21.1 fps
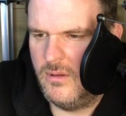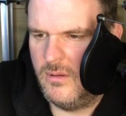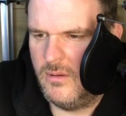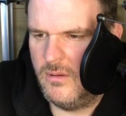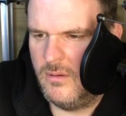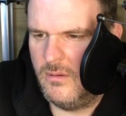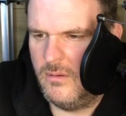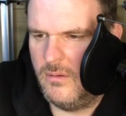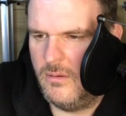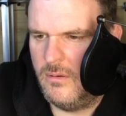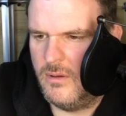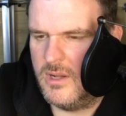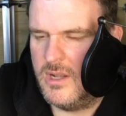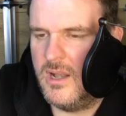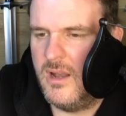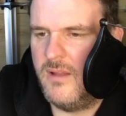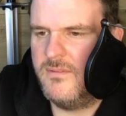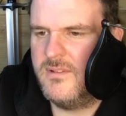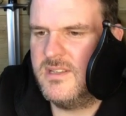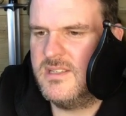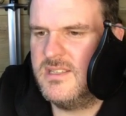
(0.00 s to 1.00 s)
Oh, I'd
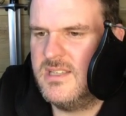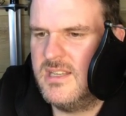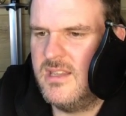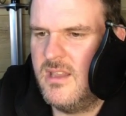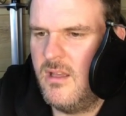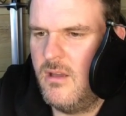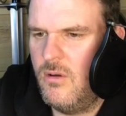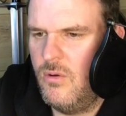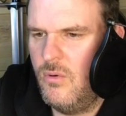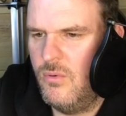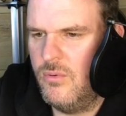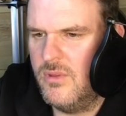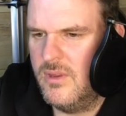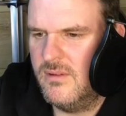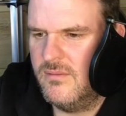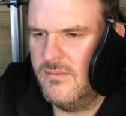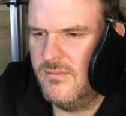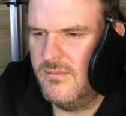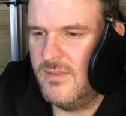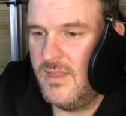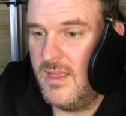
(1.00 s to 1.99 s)
love to see that whole
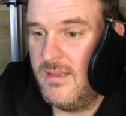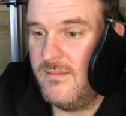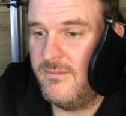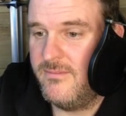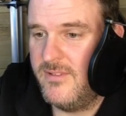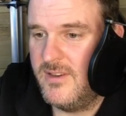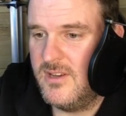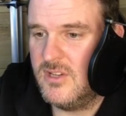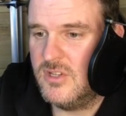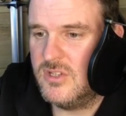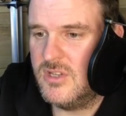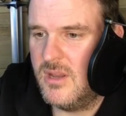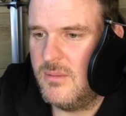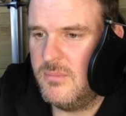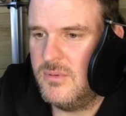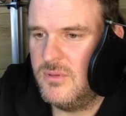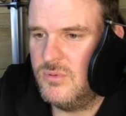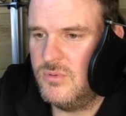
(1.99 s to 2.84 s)
thing, that finished up as